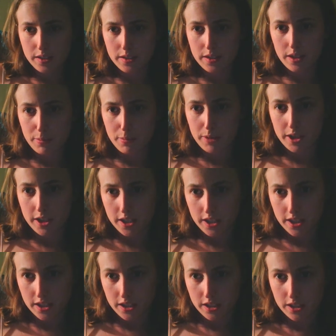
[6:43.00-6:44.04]
Day by
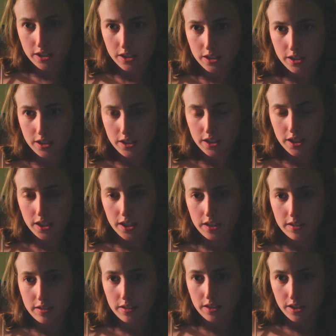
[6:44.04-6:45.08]
day, it
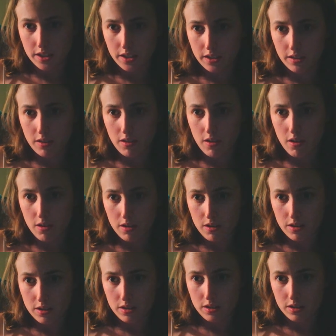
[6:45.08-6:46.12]
is getting
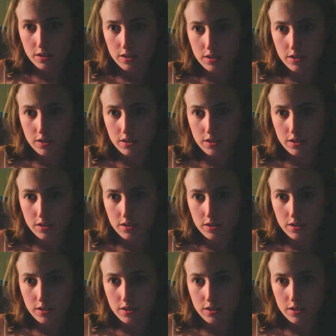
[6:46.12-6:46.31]
harder